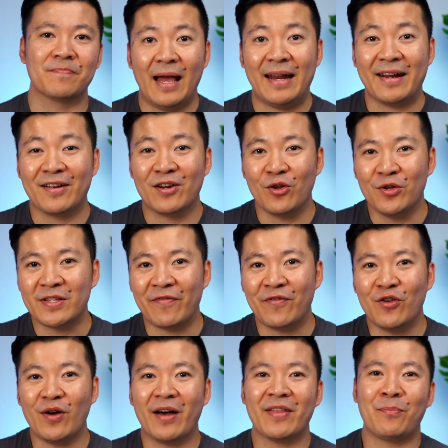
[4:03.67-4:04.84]
And it includes a
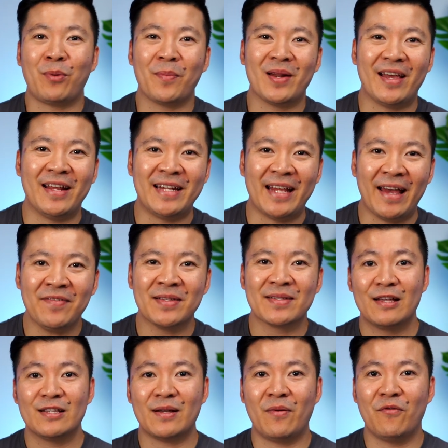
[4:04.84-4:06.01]
few other popular ETFs,
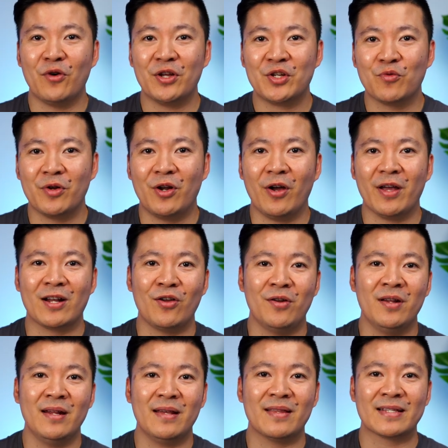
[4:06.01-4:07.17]
some of which were not
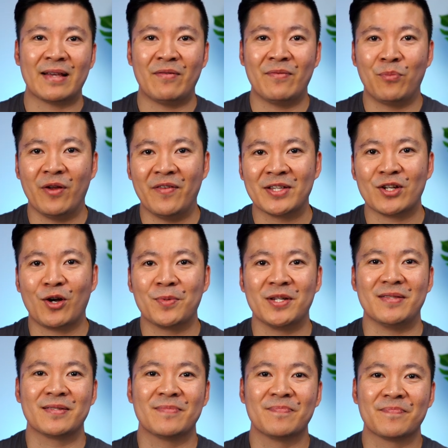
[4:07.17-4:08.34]
included in the 7 previous
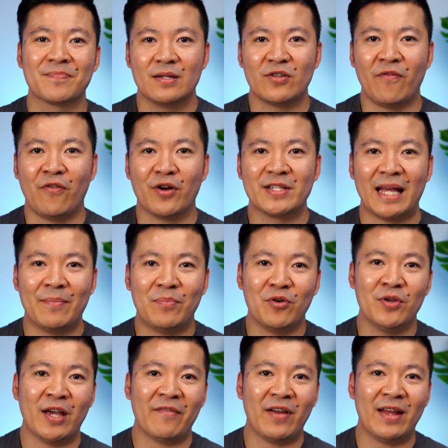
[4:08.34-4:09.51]
options. So for example,
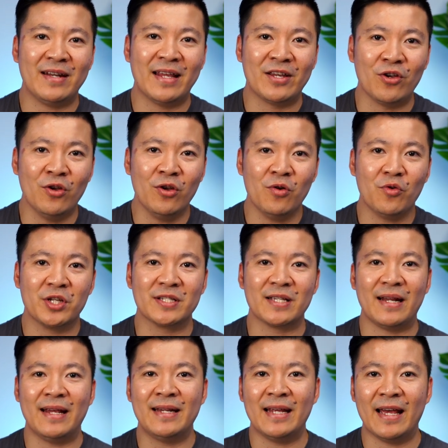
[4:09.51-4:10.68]
you have NDQ, which is an
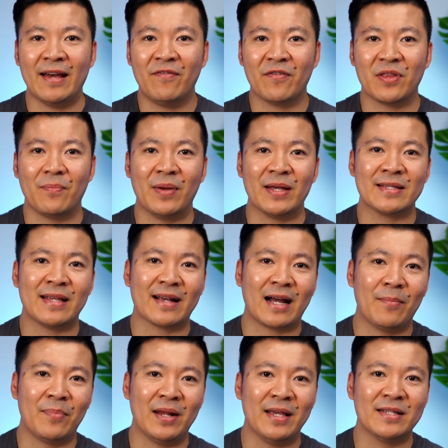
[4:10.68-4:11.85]
ETF of the best tech
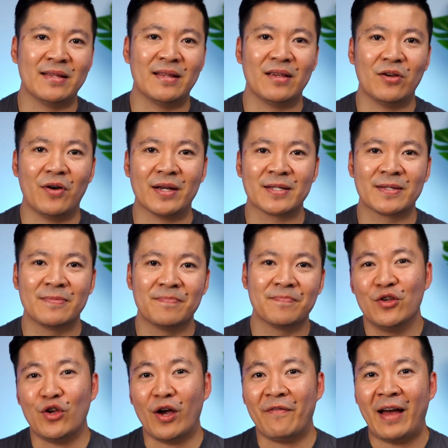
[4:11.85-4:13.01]
companies in the US.
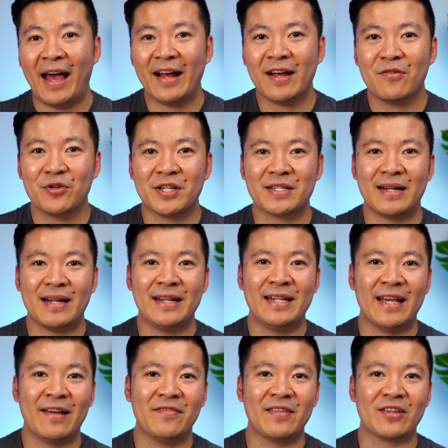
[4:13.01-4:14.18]
You have HACK, which is an
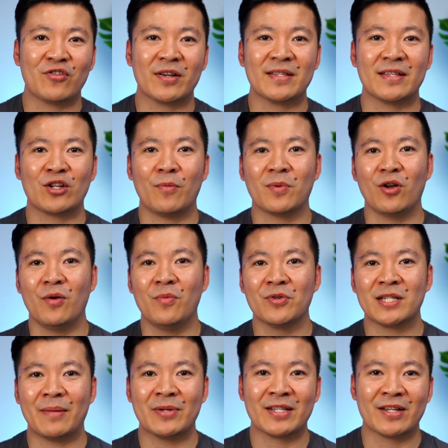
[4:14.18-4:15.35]
ETF that tracks the top global
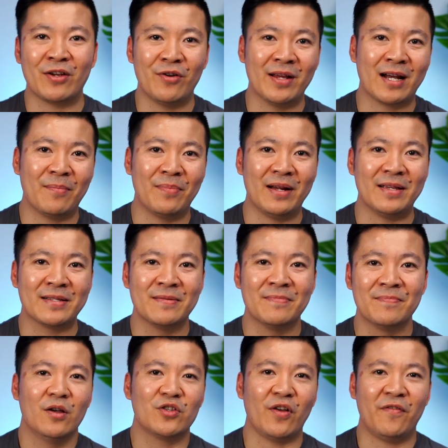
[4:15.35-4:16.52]
cybersecurity companies.
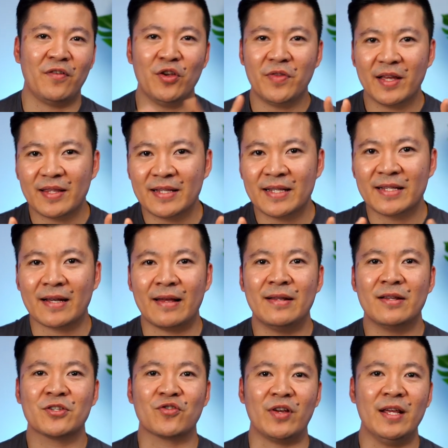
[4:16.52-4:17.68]
So if you think this is an
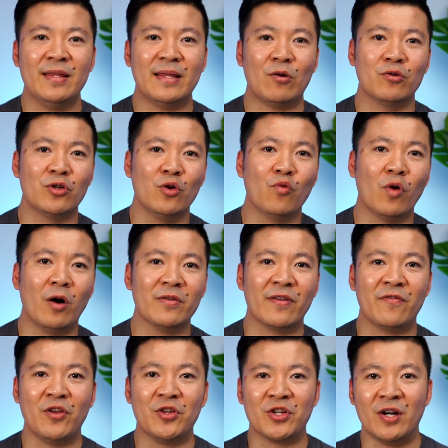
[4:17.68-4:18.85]
industry that will do well in the
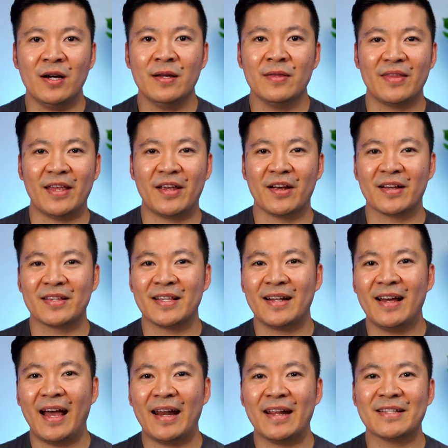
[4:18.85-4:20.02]
future, then you can
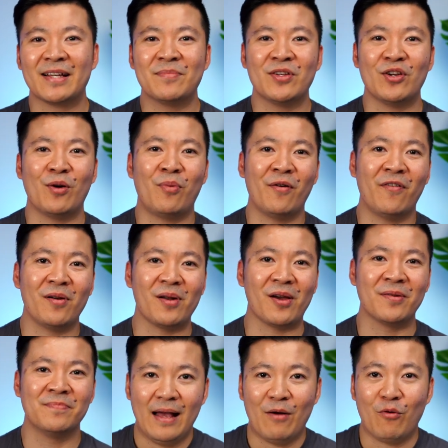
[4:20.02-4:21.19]
consider adding some to your portfolio.
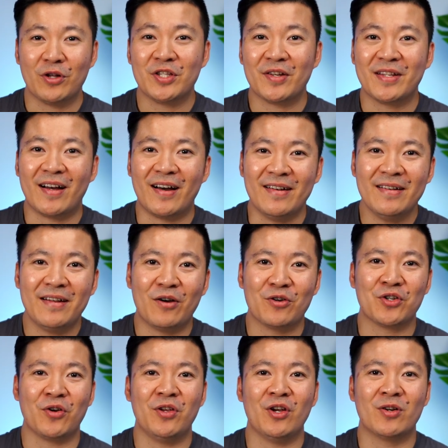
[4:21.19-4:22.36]
And once you're done, they'll
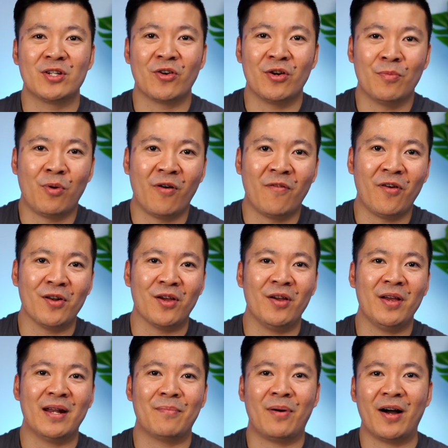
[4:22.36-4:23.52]
show you your total portfolio
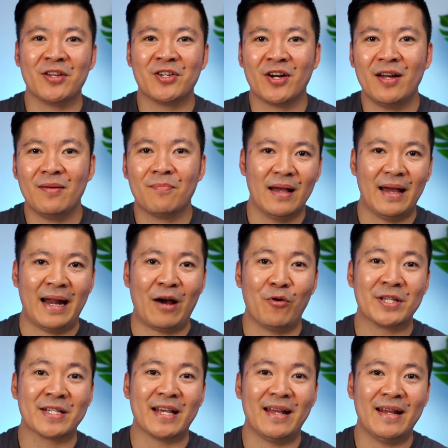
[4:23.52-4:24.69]
in a pie chart and how
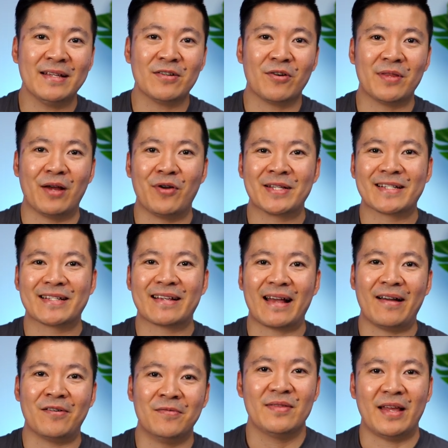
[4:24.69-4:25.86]
risky it is on their risk scale.